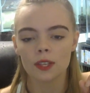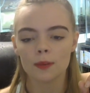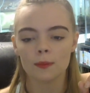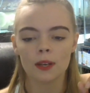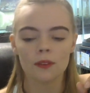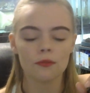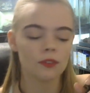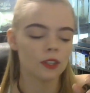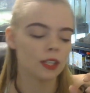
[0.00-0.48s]
They
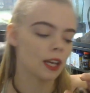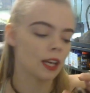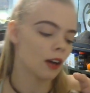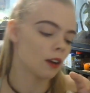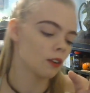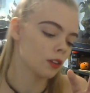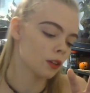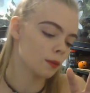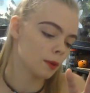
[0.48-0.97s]
might freak
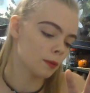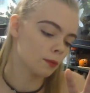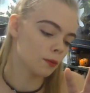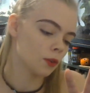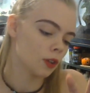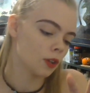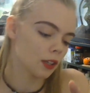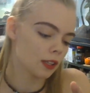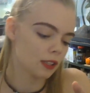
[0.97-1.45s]
out a little bit
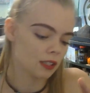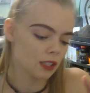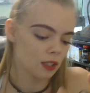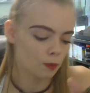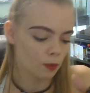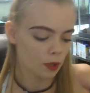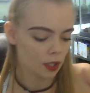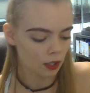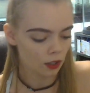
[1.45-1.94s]
more because
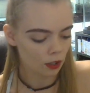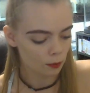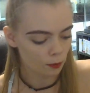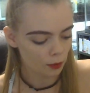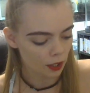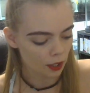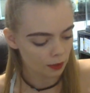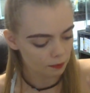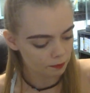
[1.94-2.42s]
he's bigger,
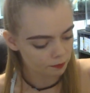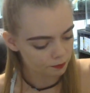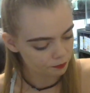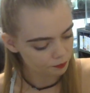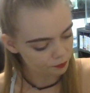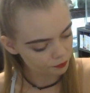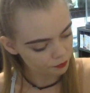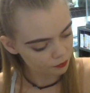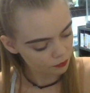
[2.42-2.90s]
but
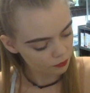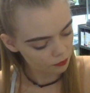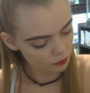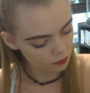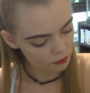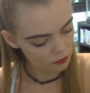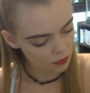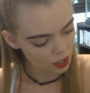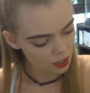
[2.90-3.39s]

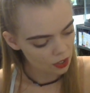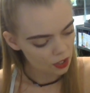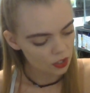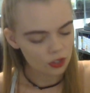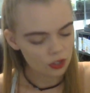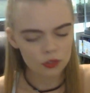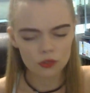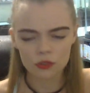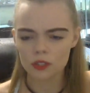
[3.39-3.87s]

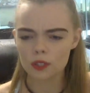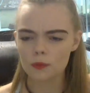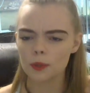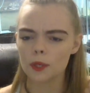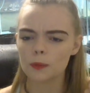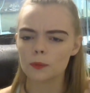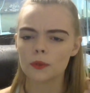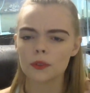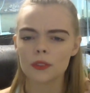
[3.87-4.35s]
usually
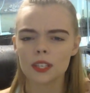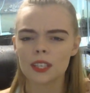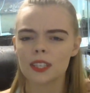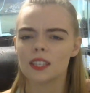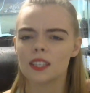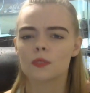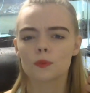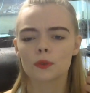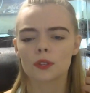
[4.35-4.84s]
people
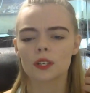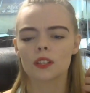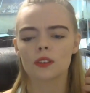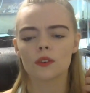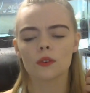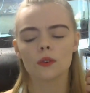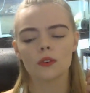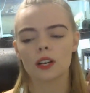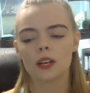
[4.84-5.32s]
think he's pretty
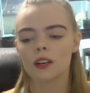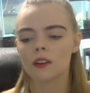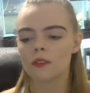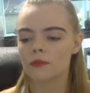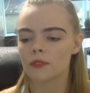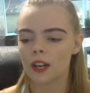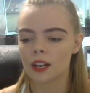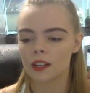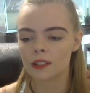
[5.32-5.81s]
cool. I
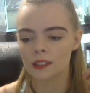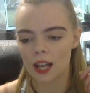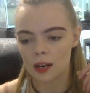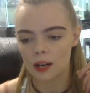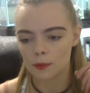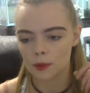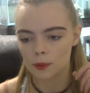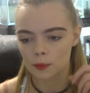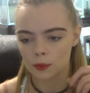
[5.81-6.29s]
don't find a
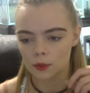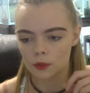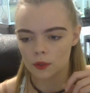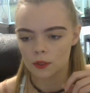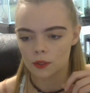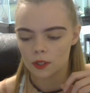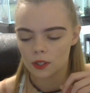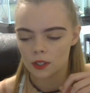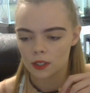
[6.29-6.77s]
lot of people
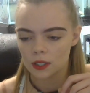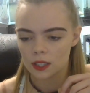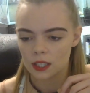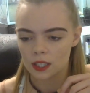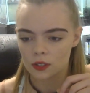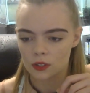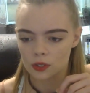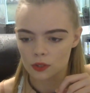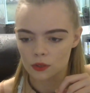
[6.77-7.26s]

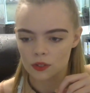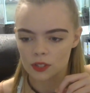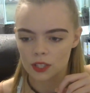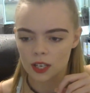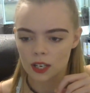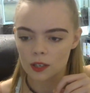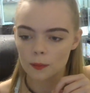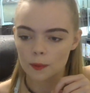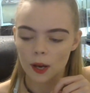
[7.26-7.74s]
getting too
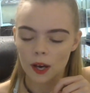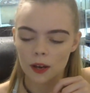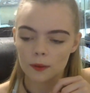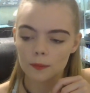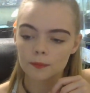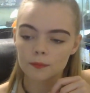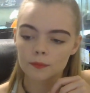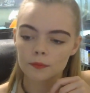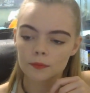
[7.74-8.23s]
scared about
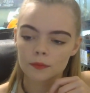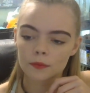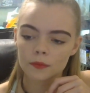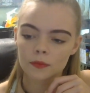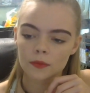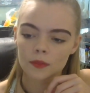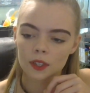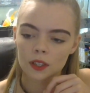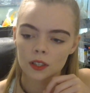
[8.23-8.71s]
him.
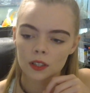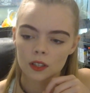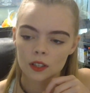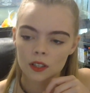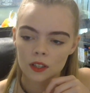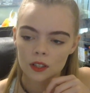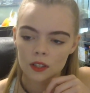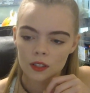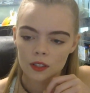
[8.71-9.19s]

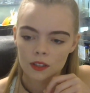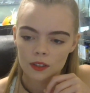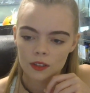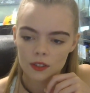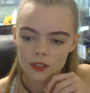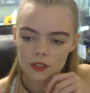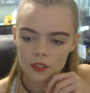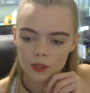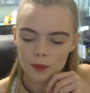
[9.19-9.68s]

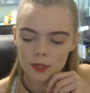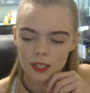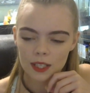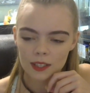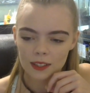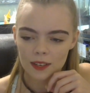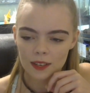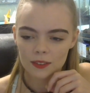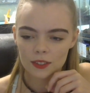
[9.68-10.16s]
There's so many
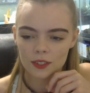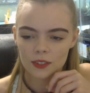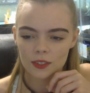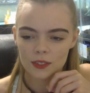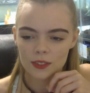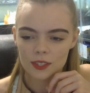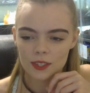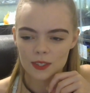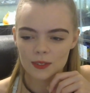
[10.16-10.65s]

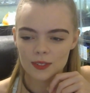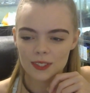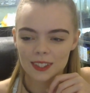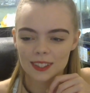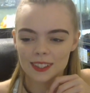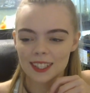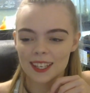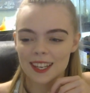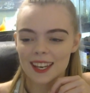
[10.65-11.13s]
11-year-olds in the world.